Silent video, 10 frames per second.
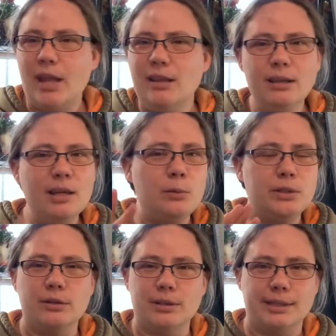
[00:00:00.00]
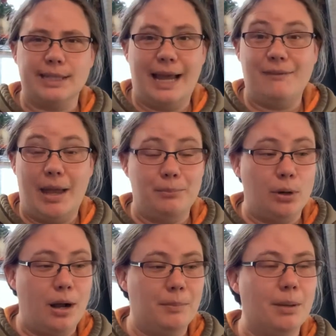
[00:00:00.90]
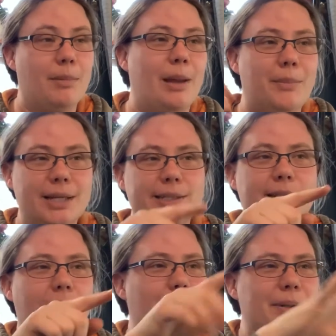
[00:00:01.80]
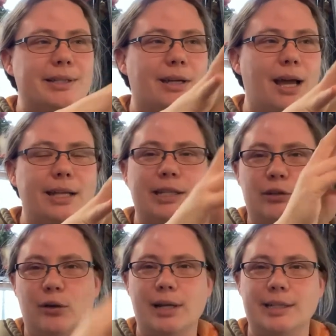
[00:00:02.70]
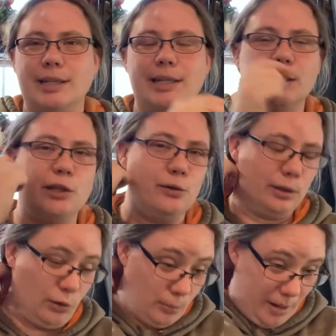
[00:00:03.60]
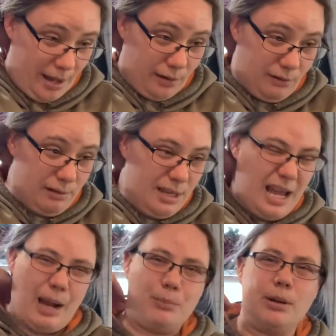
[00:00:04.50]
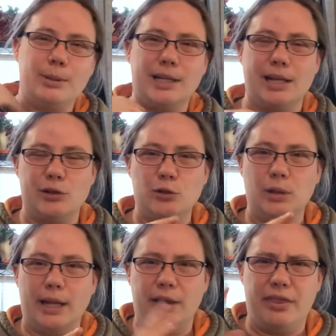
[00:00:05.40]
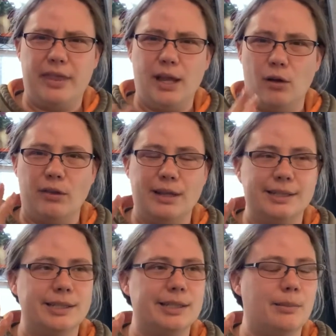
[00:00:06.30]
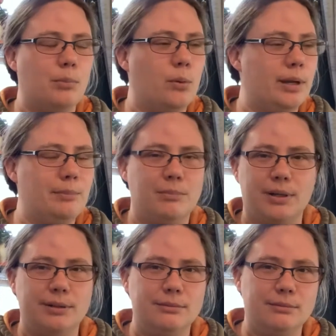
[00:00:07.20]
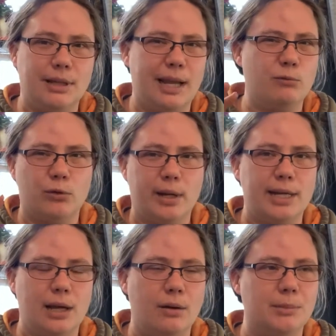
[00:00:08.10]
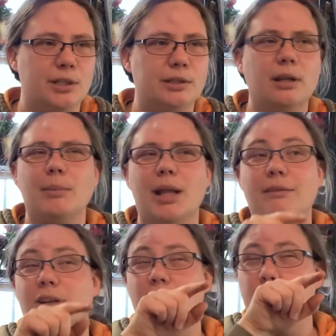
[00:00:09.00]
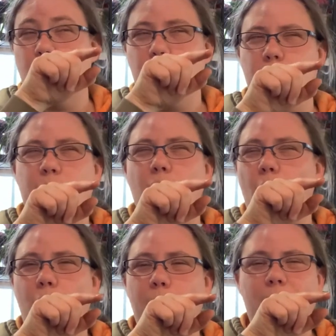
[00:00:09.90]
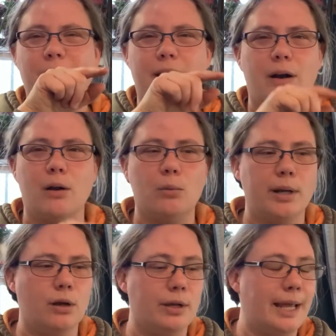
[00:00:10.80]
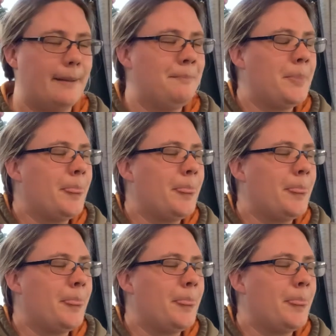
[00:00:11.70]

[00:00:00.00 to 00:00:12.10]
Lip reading: the liquid dirt doesn't have that problem. I mix it up, it's a concentrate, it's in its cute little bottle. I'm probably gonna do like a thing on this at some point, but for right now, I'm not even gonna show it to you. It's all the way over there, I don't wanna go get it.